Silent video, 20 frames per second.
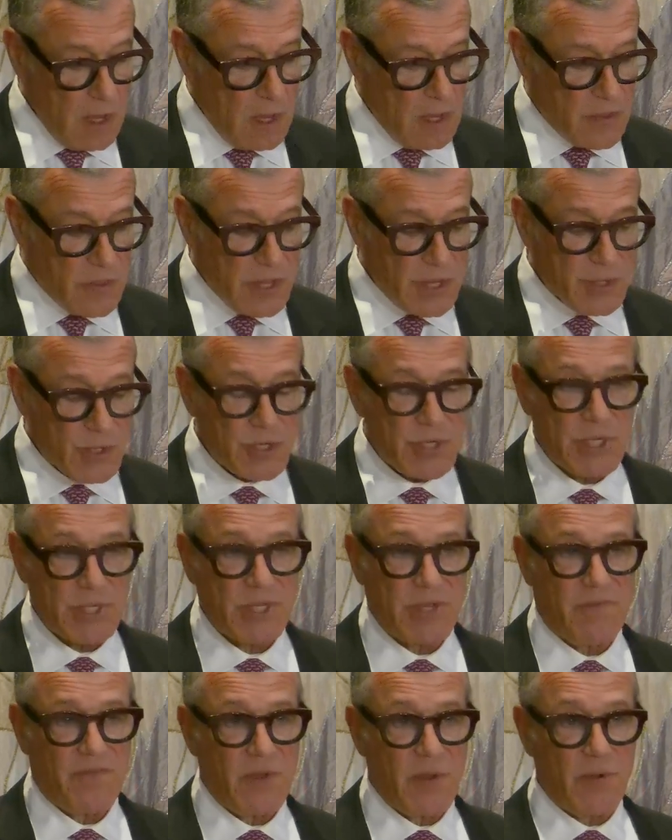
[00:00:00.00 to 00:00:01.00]
These are
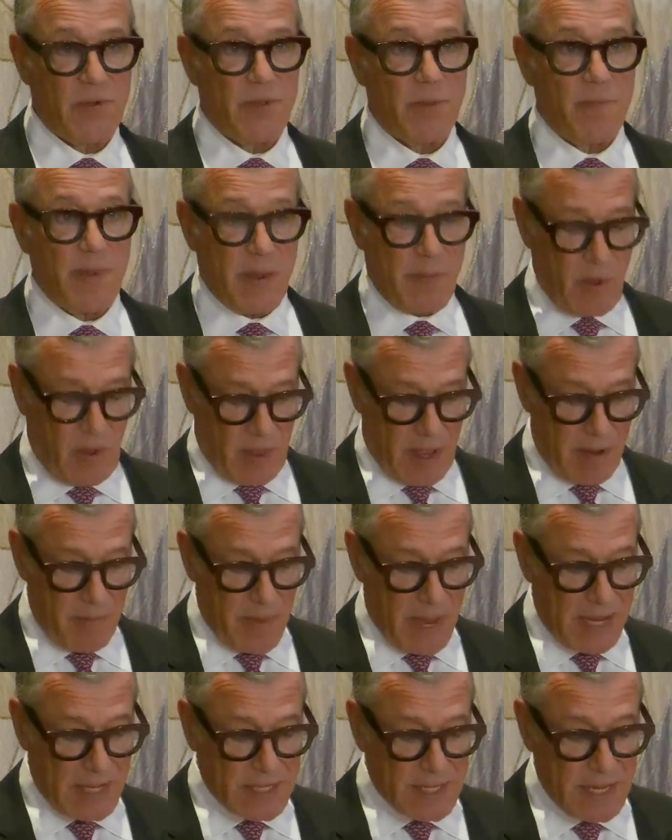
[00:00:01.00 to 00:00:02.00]
just a few of the people that
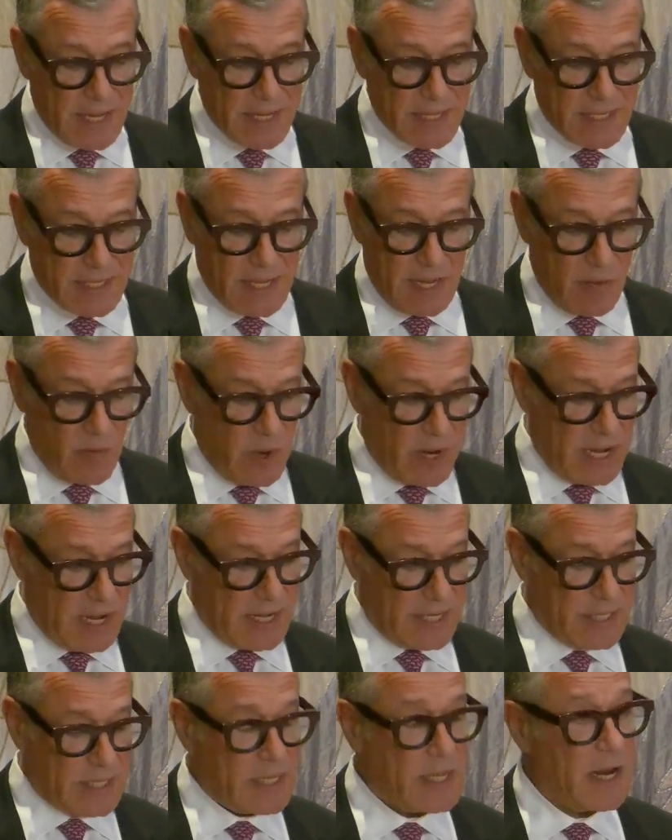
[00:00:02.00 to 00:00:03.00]
make TST what it
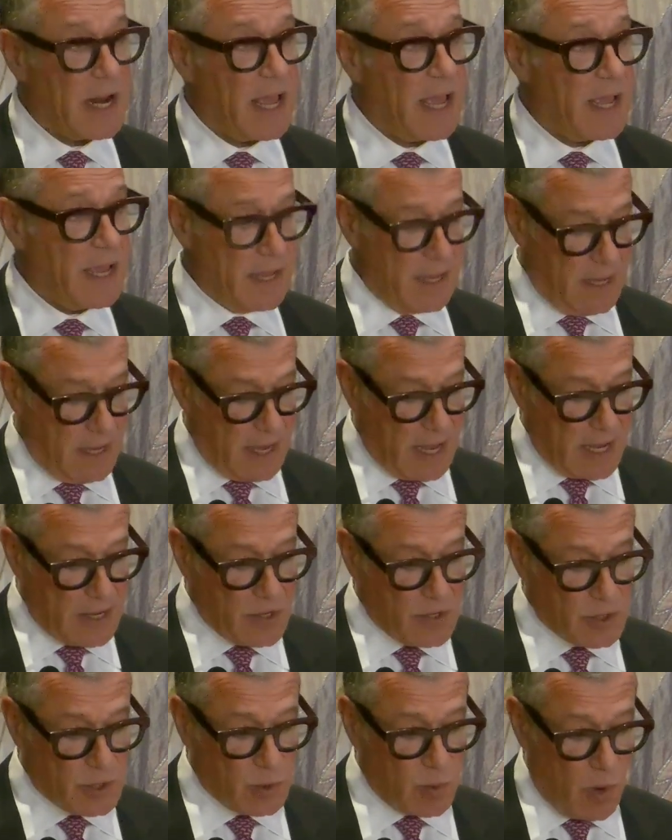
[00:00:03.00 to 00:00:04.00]
is today and
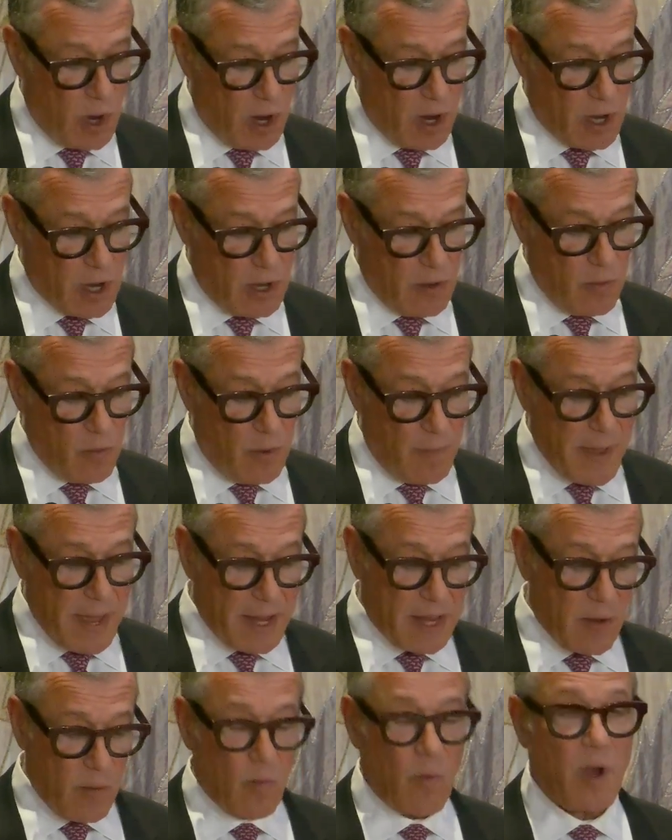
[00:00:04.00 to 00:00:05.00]
whose work will
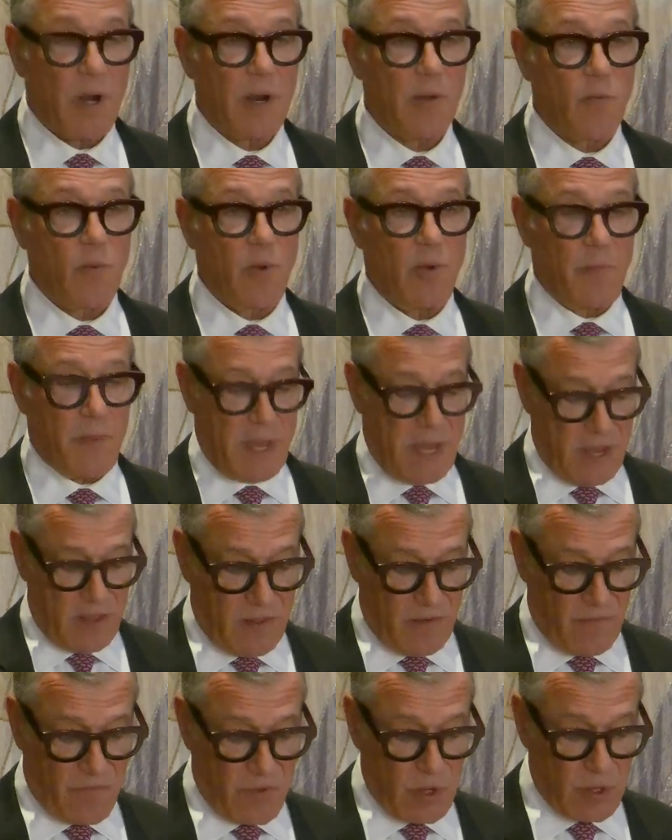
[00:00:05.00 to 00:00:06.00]
make it what it will be
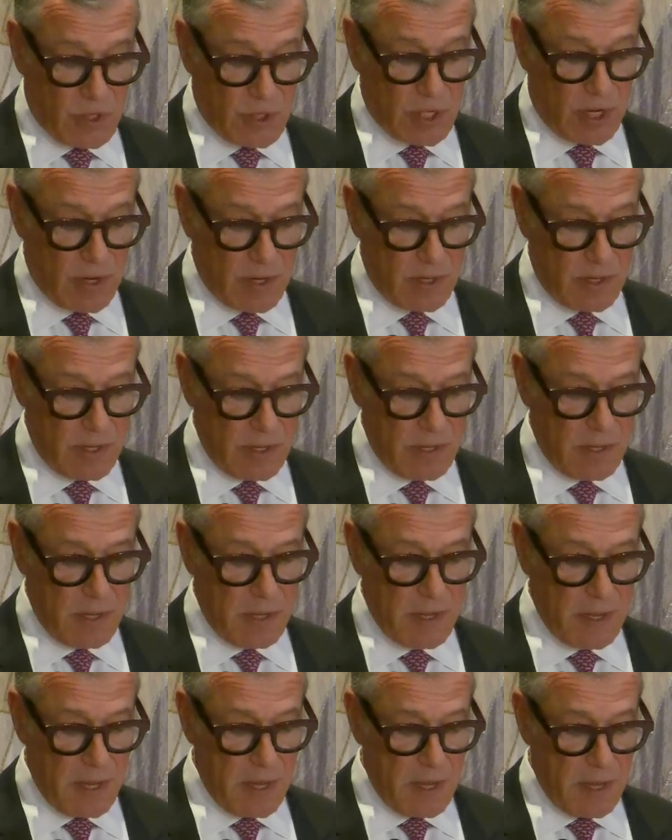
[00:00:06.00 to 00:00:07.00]
future.
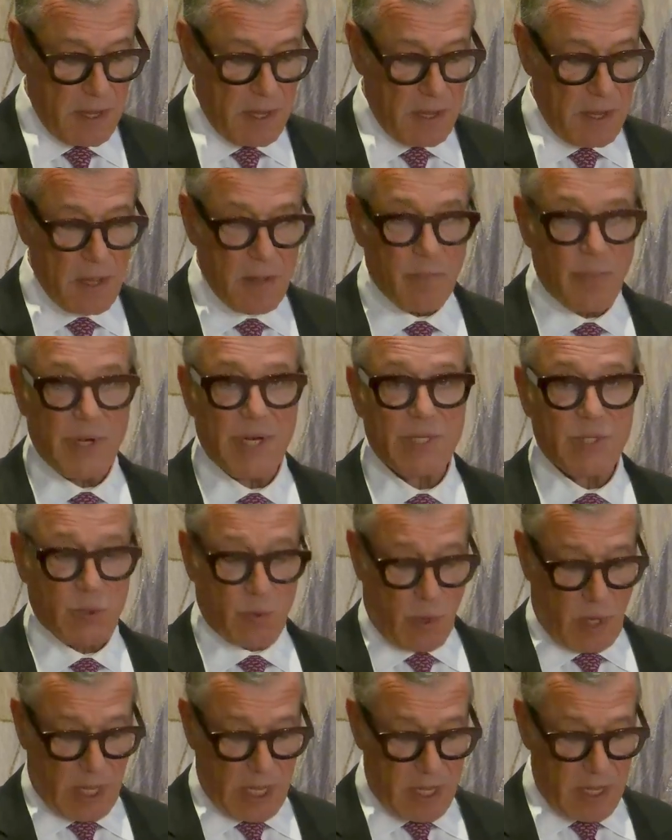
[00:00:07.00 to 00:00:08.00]
But it's
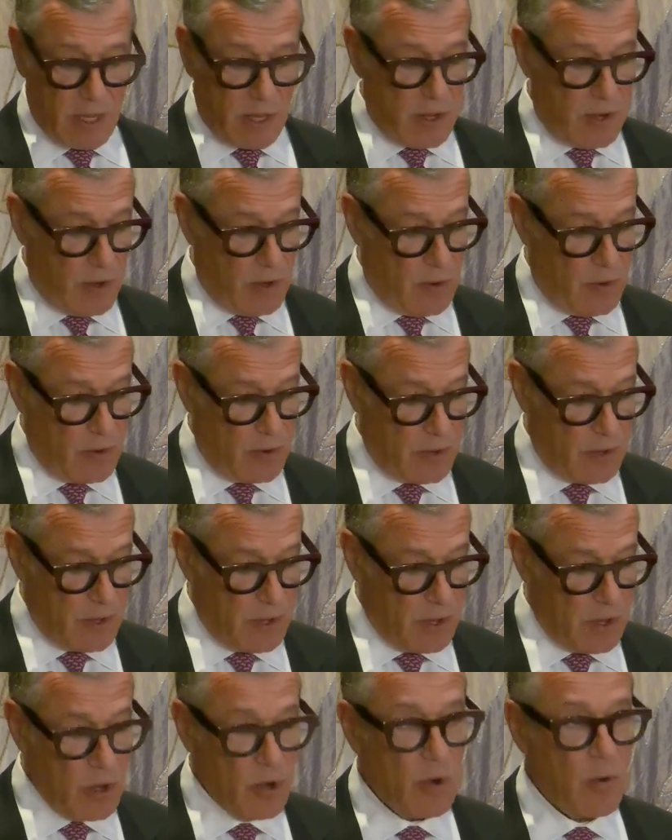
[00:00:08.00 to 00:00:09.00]
really you
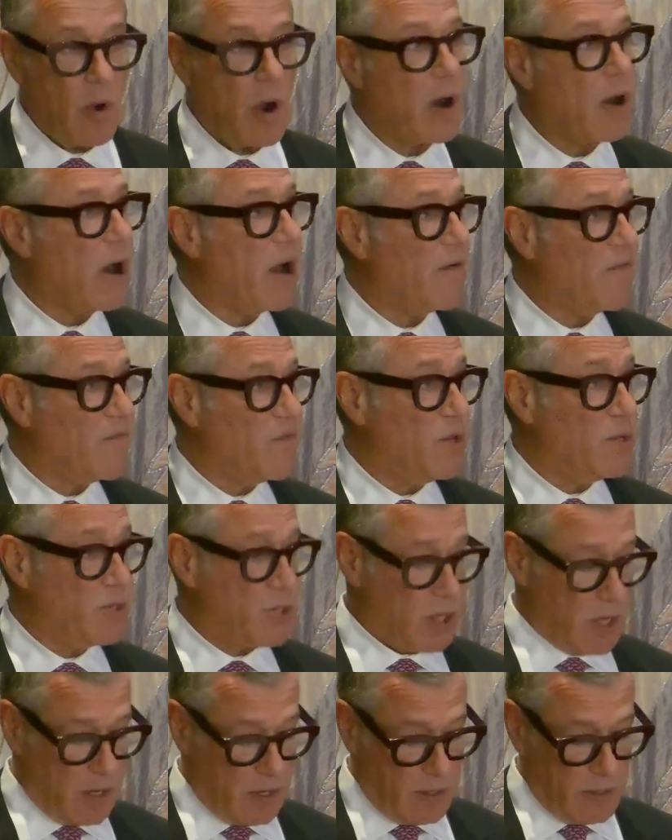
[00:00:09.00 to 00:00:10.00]
who are our
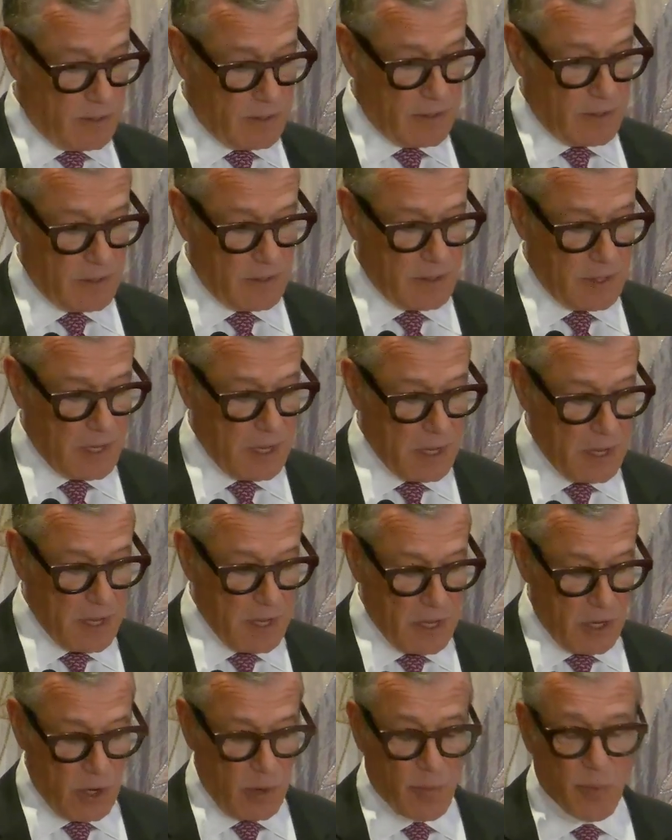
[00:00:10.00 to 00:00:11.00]
future.
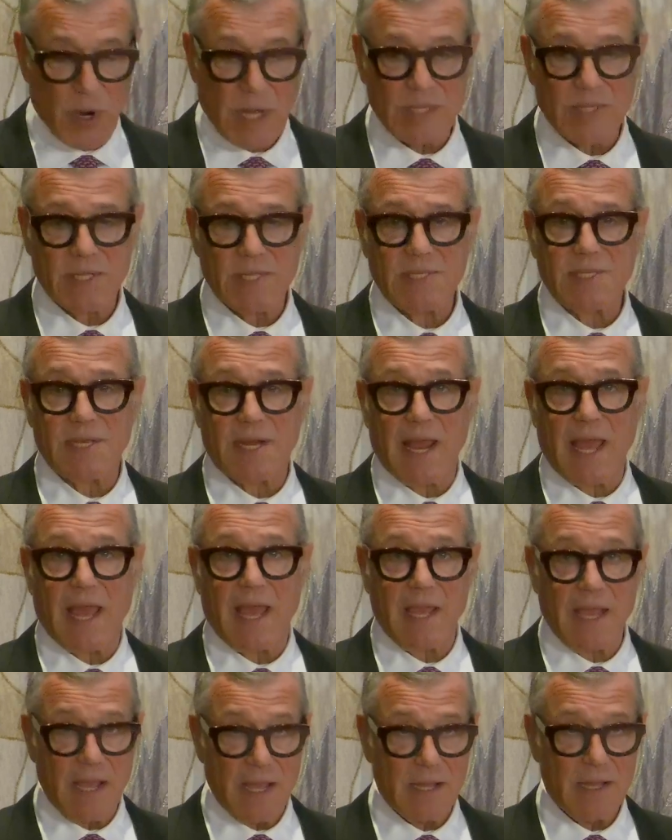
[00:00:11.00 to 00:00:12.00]
Your present
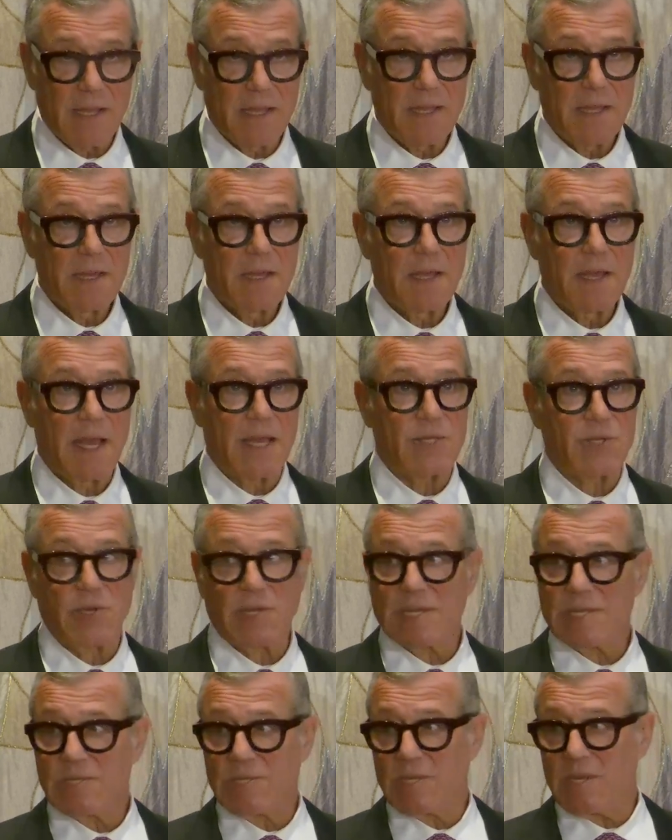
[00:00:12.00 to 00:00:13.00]
today, as you
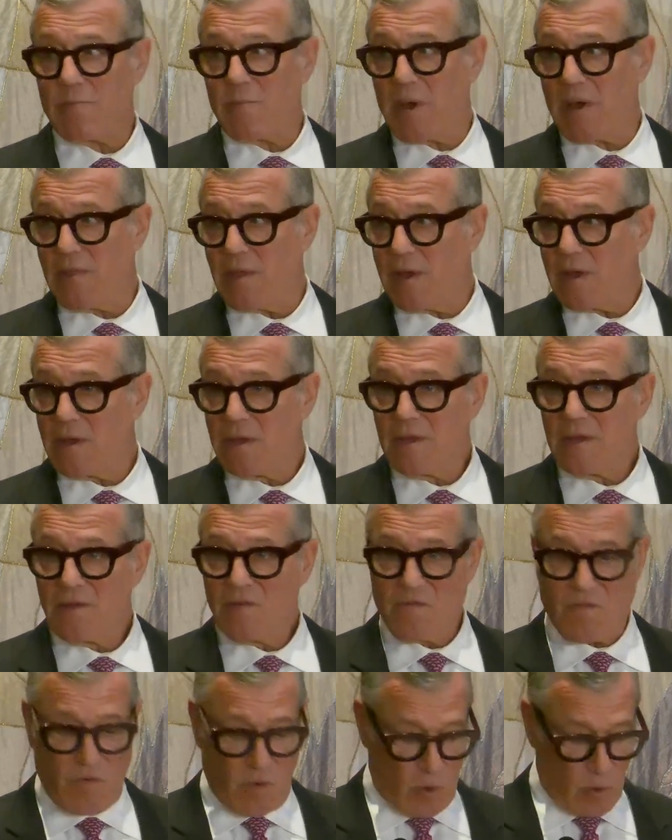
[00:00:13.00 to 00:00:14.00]
can see by the
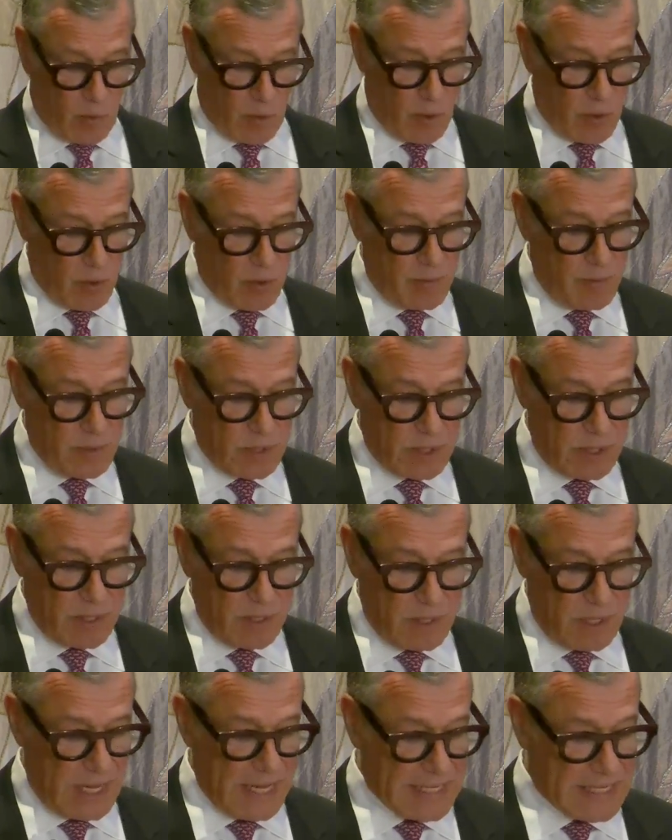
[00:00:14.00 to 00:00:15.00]
full rooms,
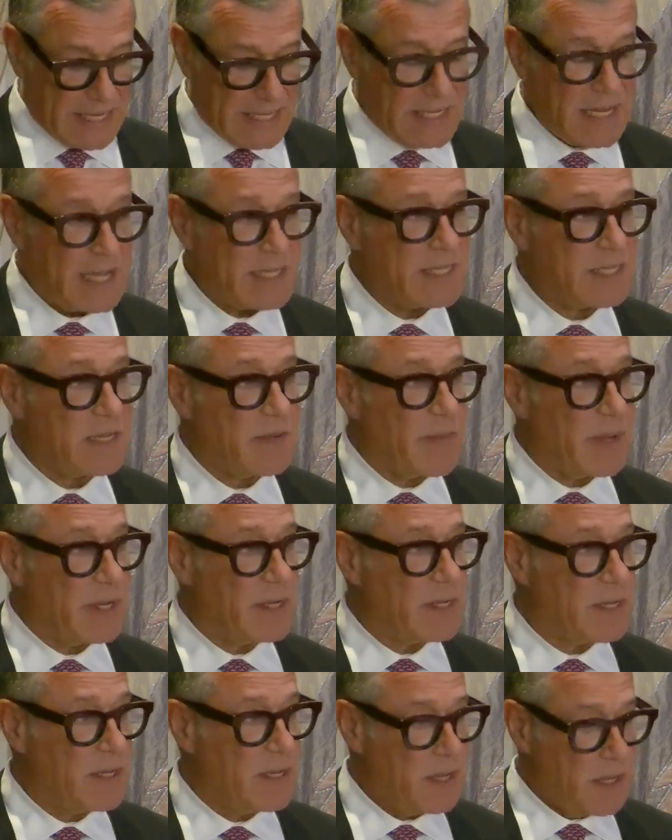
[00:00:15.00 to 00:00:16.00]
is a
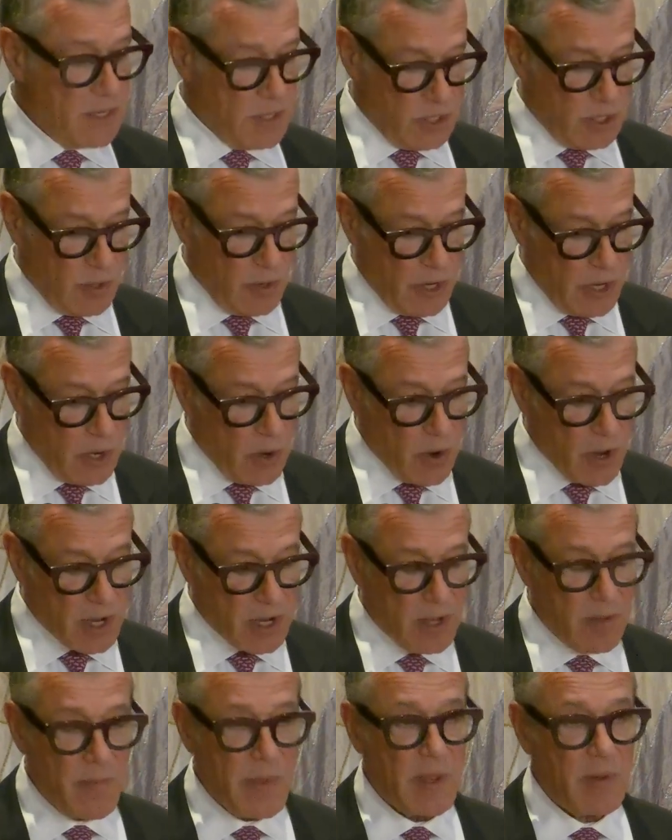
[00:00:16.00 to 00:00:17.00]
testament to your
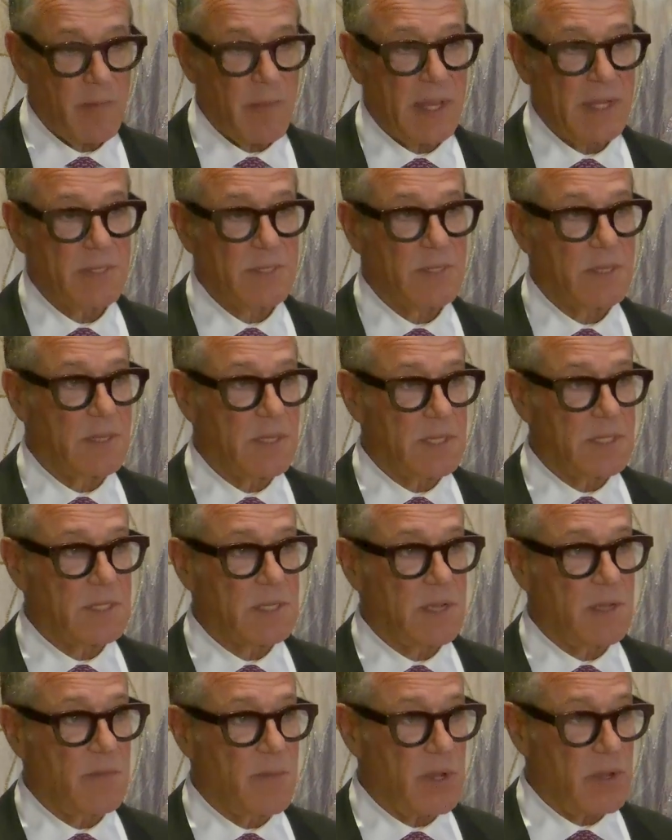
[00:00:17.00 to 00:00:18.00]
commitment to this
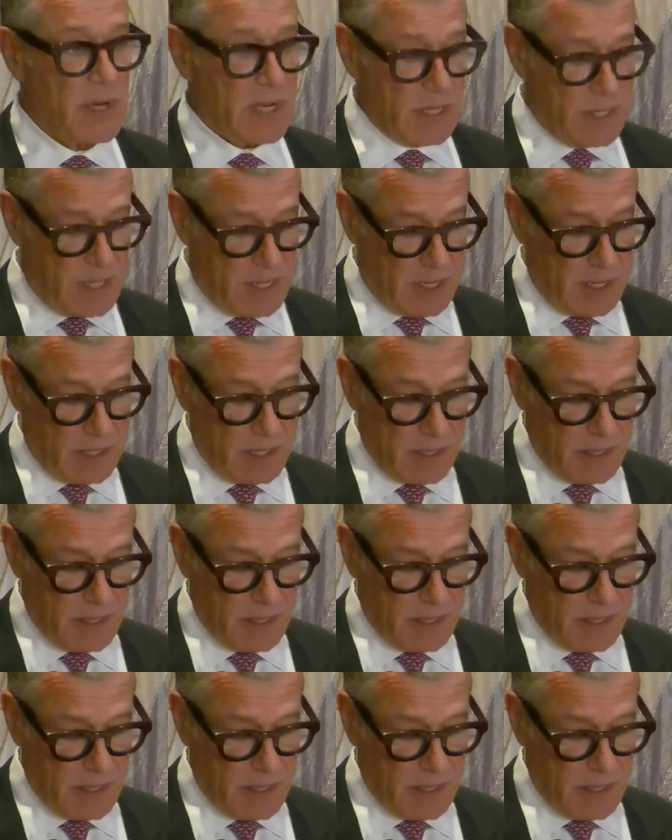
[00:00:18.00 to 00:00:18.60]
community.